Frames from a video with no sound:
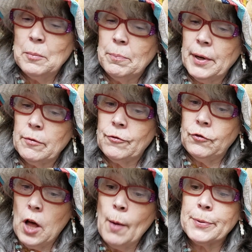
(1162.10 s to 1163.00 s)
But
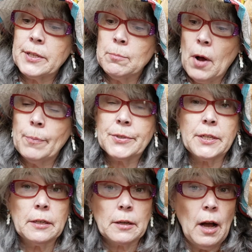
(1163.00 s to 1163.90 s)
Flopsy,
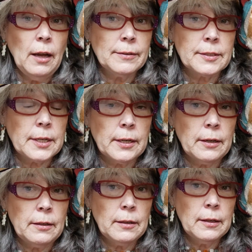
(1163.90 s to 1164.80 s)
Mopsy, and
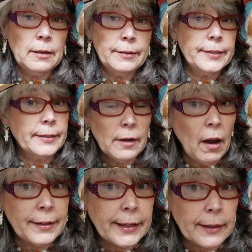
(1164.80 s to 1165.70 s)
Cottontail did
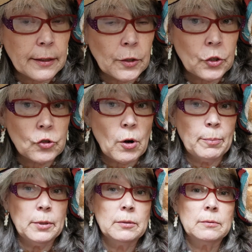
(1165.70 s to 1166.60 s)
not get into
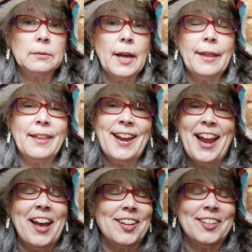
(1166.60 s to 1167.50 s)
trouble, and they
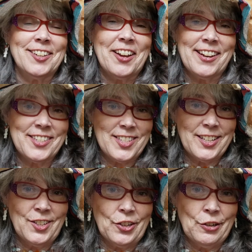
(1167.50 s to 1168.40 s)
had a nice
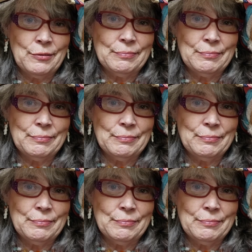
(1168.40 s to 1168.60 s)
dinner.